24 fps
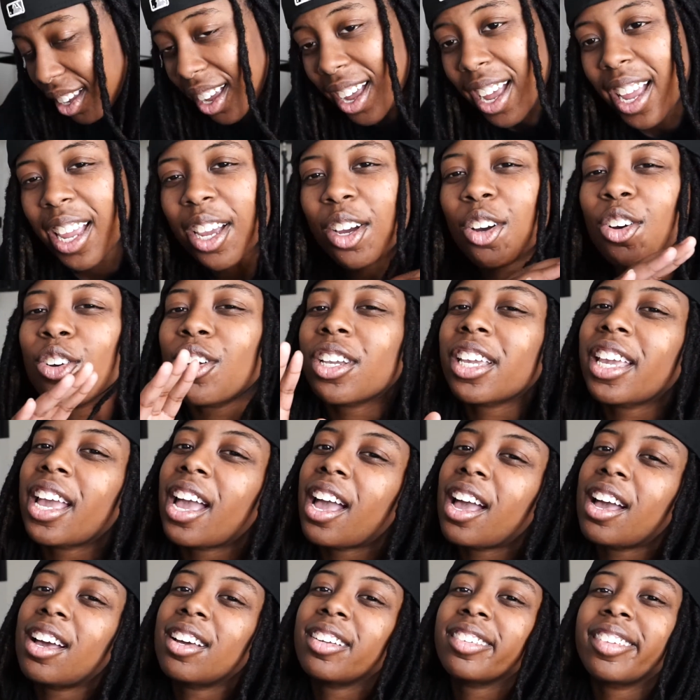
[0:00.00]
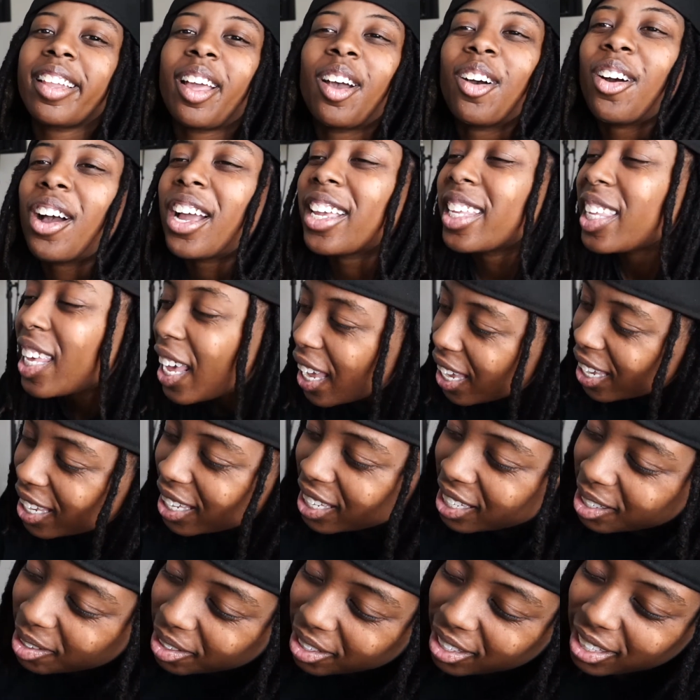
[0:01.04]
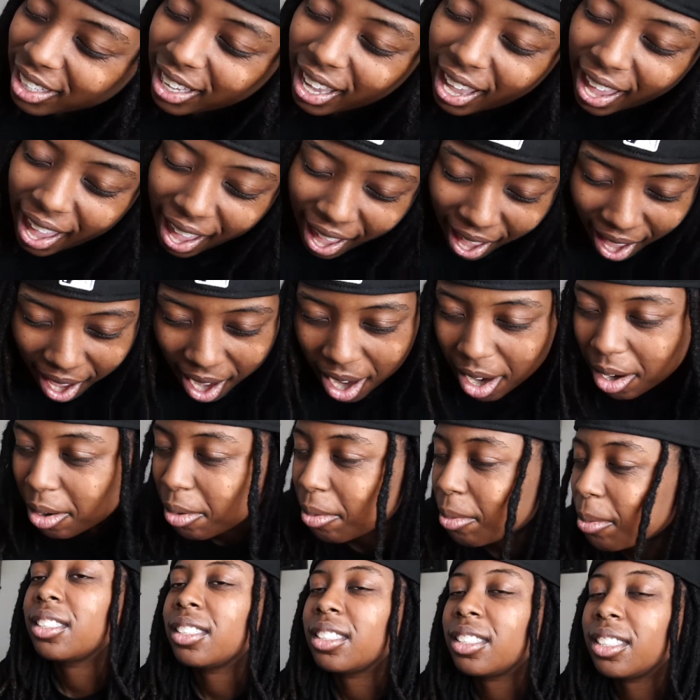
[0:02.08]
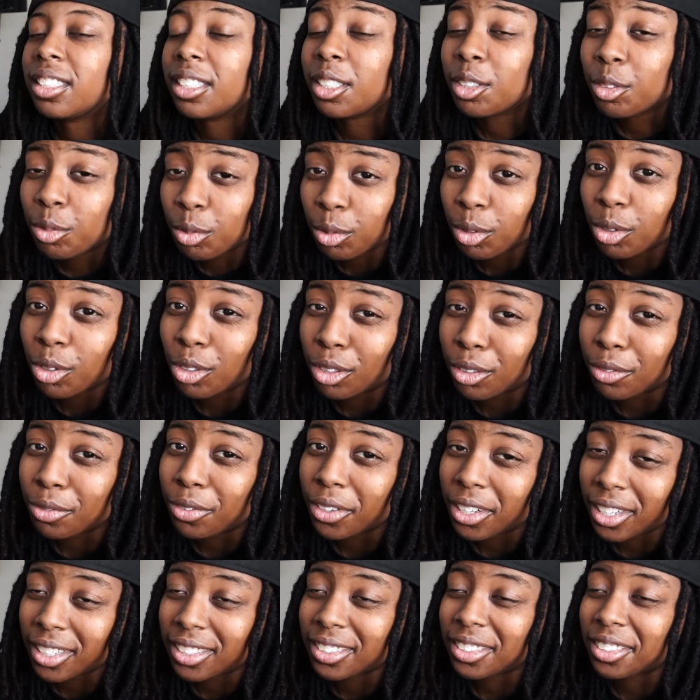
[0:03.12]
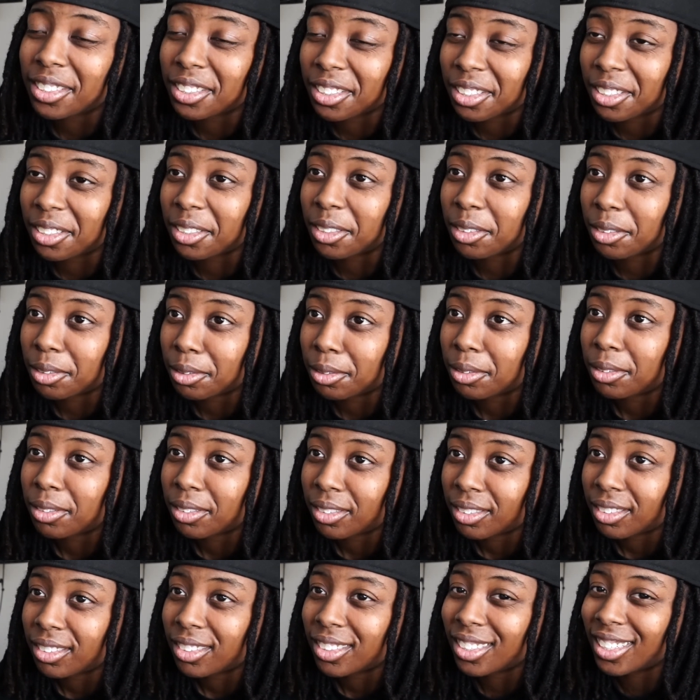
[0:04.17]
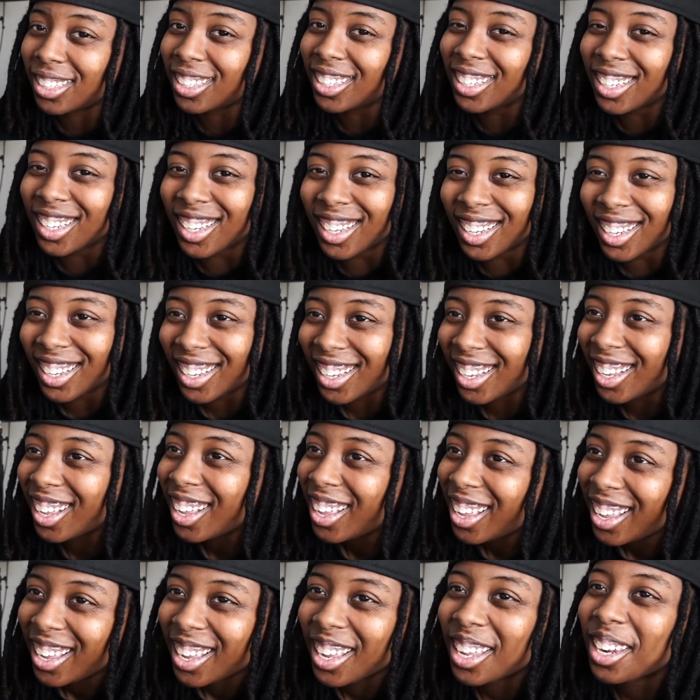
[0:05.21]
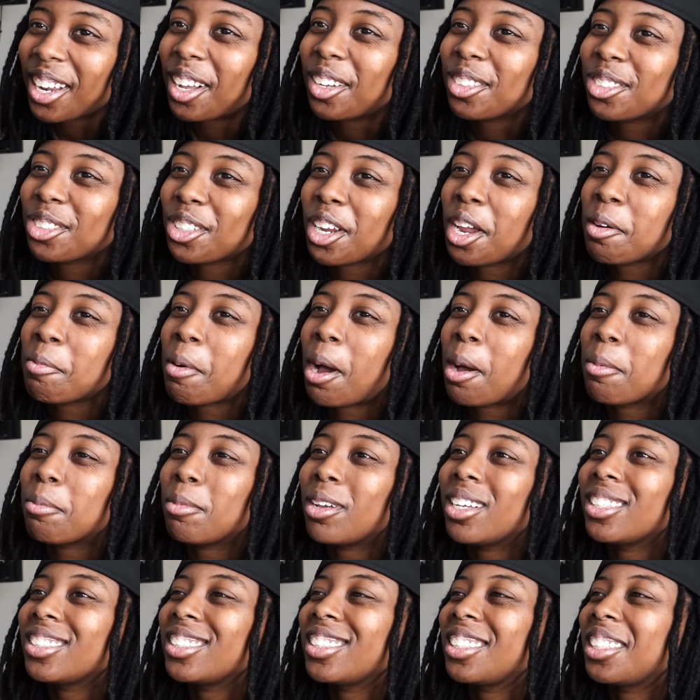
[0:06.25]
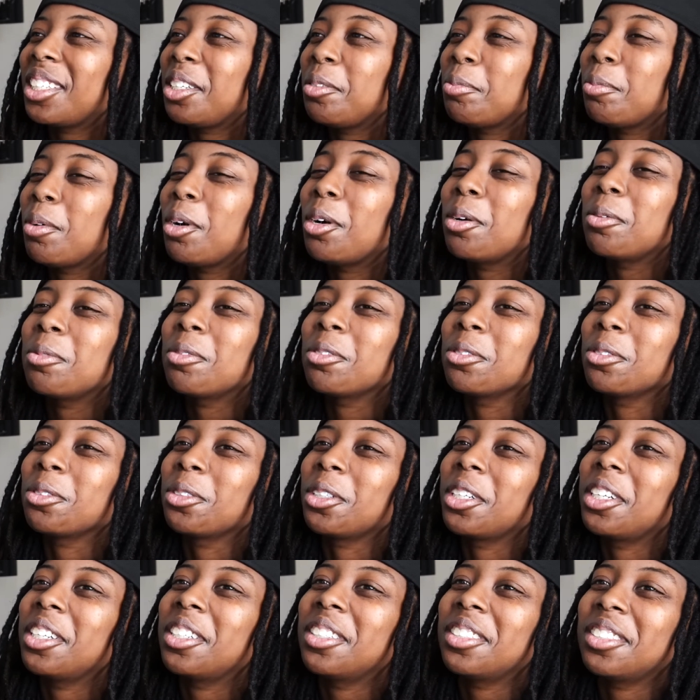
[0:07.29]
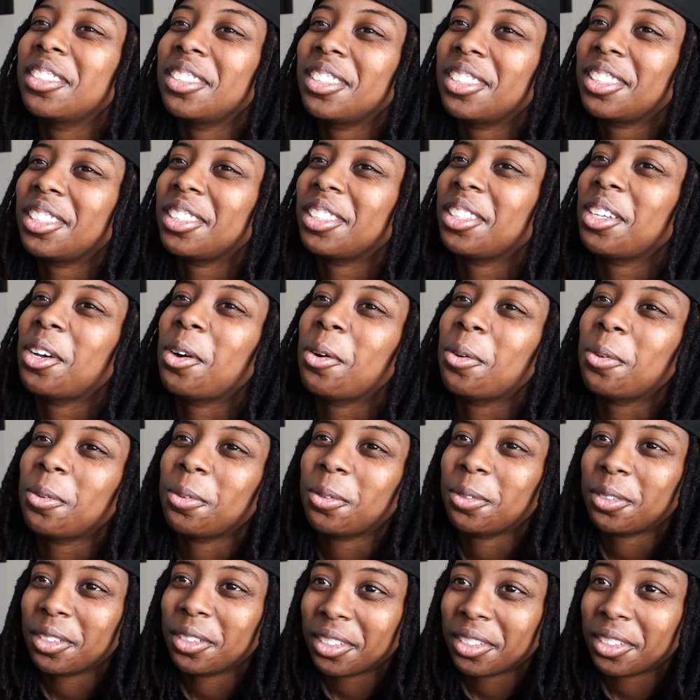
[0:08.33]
I ain't gonna cap, though. I can't cap. This one going fast as hell. And I'm trying my best to keep up. Real. Let's go.